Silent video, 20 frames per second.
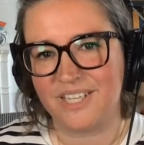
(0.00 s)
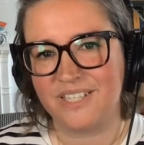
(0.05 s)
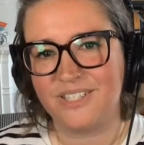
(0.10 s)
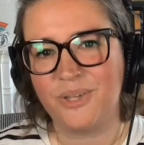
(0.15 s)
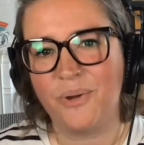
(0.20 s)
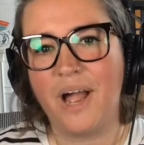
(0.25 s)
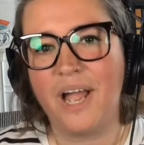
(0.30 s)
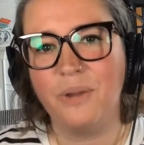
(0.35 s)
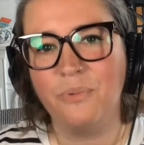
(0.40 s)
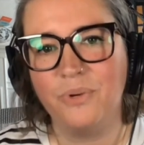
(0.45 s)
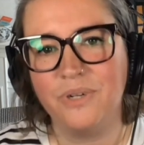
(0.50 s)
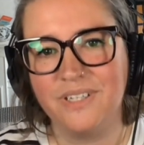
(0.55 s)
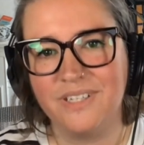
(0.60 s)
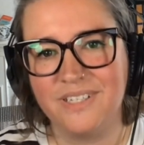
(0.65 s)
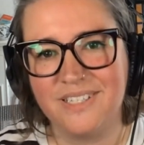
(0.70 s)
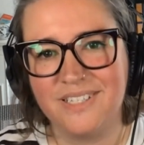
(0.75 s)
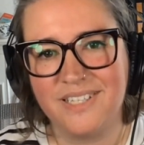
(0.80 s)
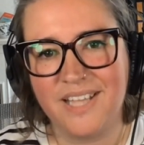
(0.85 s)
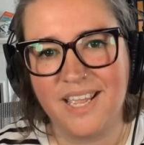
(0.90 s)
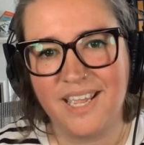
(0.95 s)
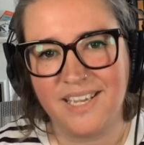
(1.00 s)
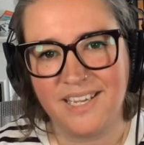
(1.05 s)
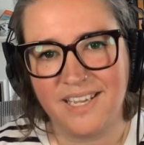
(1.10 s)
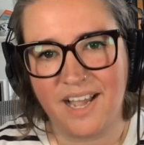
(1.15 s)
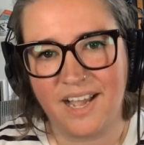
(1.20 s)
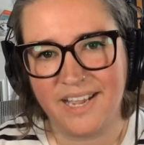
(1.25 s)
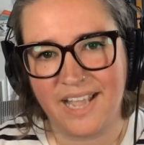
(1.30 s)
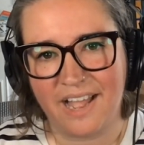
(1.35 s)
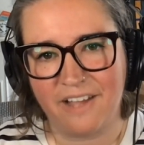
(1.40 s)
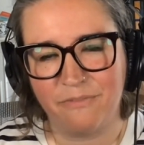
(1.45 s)
So I wouldn't say
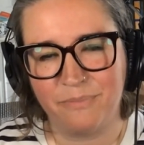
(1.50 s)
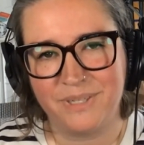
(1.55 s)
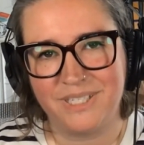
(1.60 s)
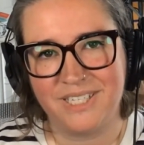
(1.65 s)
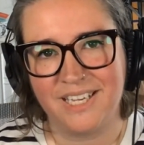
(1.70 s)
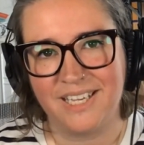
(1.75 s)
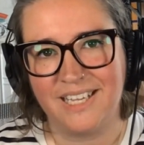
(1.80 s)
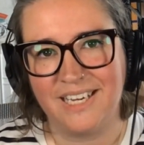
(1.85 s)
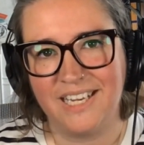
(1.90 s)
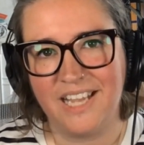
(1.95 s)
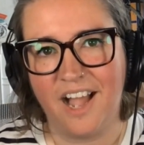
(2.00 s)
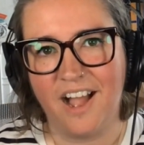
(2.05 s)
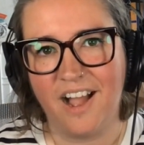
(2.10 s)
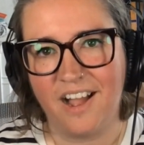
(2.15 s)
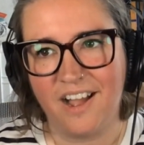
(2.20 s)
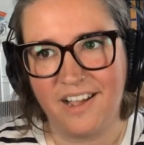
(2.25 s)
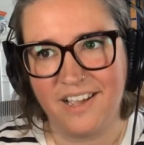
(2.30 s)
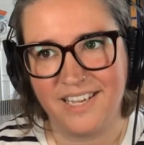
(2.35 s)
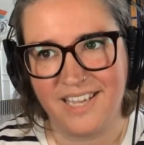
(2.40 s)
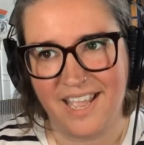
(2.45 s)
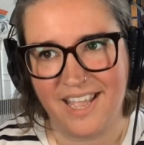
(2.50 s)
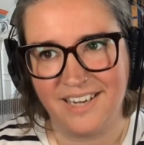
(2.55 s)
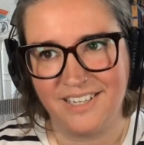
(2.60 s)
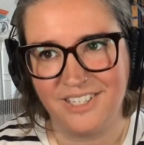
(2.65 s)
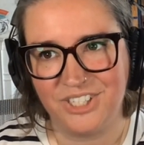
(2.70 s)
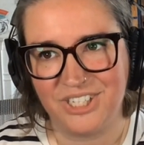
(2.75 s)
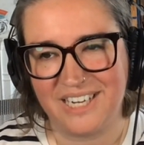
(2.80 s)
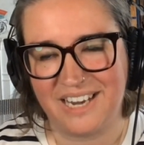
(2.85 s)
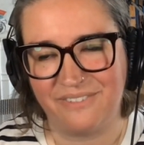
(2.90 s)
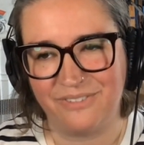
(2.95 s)
I have particularly high
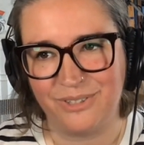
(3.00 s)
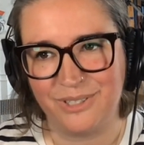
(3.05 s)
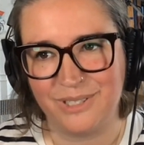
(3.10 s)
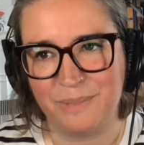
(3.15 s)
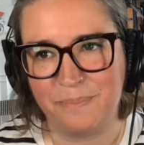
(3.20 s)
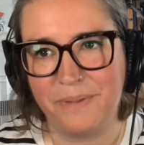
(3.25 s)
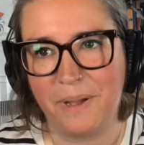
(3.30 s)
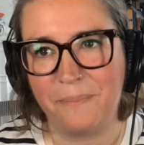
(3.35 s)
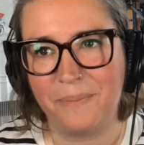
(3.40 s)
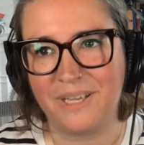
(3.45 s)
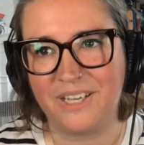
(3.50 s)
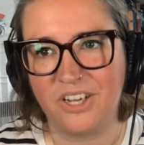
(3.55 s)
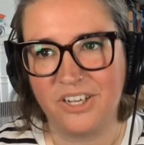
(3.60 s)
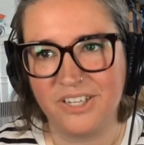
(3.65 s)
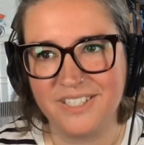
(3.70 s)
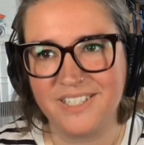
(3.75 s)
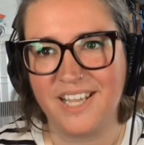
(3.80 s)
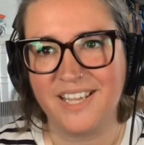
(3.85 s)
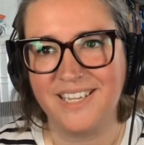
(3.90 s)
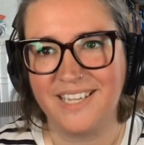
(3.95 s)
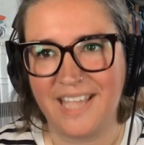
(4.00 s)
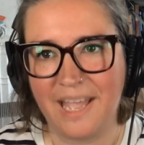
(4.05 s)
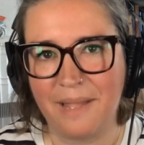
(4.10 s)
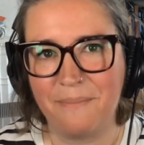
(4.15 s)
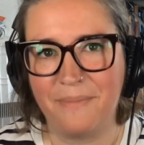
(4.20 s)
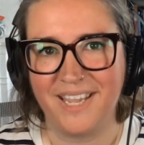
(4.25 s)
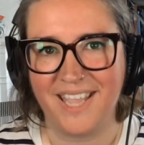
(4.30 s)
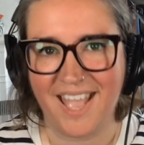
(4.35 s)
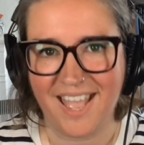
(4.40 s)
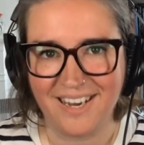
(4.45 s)
energy levels, but because I get
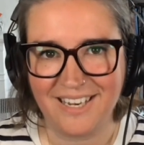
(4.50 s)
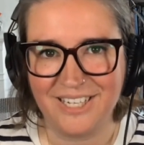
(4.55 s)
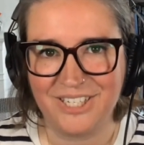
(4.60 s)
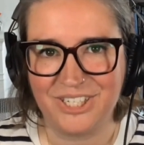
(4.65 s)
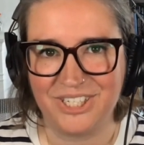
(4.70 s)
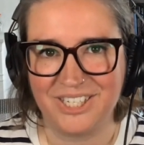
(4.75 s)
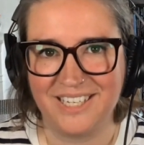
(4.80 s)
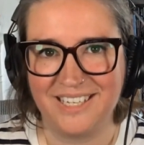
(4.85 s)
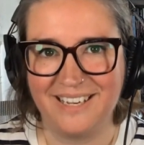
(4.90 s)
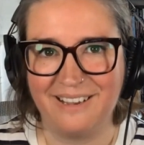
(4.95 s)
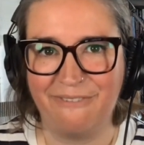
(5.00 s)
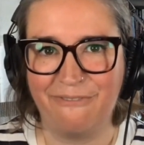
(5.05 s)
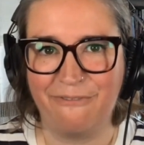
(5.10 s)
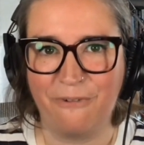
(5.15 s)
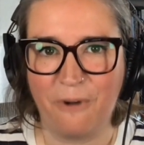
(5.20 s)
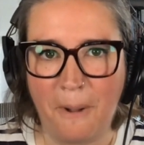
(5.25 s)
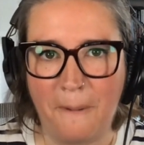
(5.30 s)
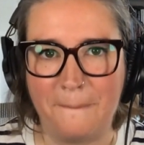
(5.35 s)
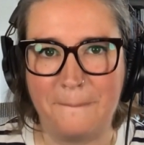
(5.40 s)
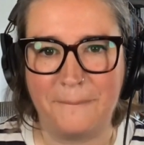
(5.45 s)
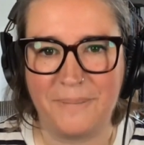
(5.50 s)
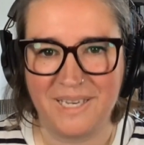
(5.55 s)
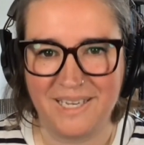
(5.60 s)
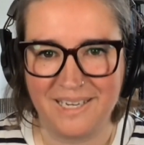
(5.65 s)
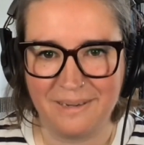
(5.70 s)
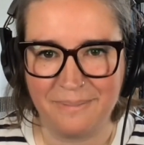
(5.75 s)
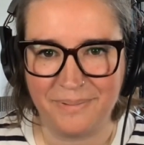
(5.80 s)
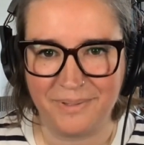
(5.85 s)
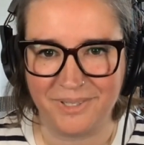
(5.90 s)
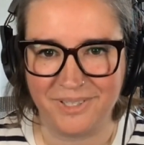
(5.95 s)
my energy from
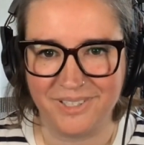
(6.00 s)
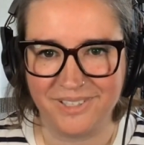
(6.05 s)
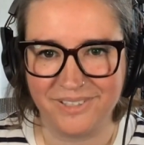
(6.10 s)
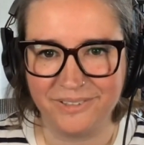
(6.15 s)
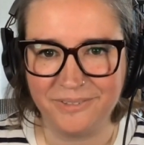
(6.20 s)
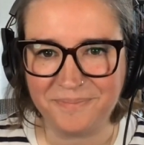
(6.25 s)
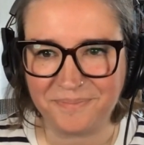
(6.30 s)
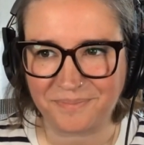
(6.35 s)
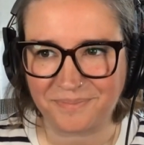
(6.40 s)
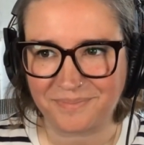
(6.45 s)
people,